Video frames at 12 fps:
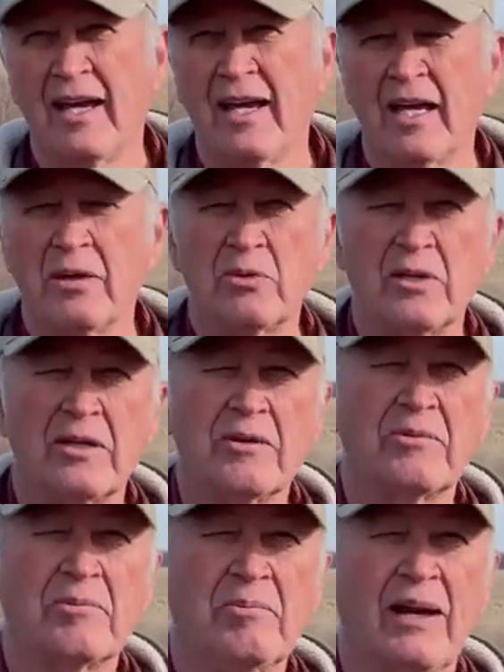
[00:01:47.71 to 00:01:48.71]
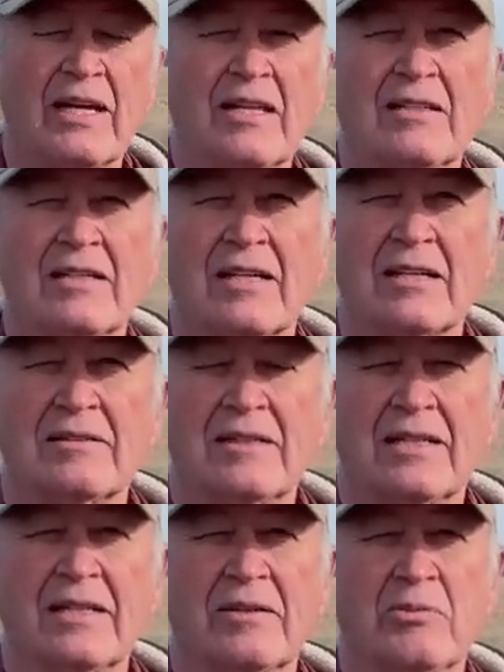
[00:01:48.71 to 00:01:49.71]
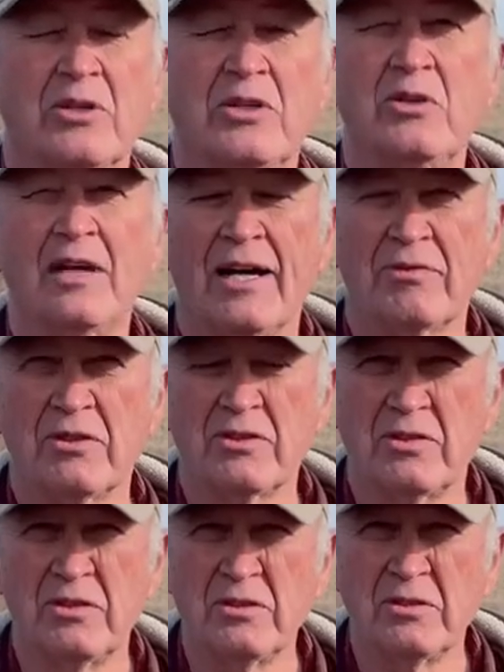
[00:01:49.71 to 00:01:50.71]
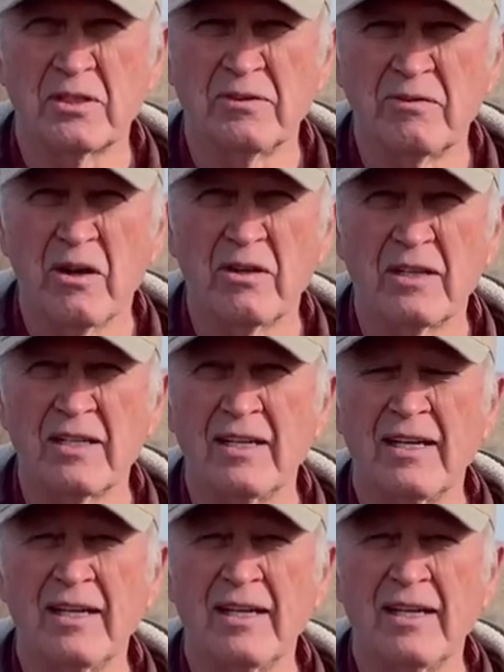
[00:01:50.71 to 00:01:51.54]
and we're making a renewed effort to convert it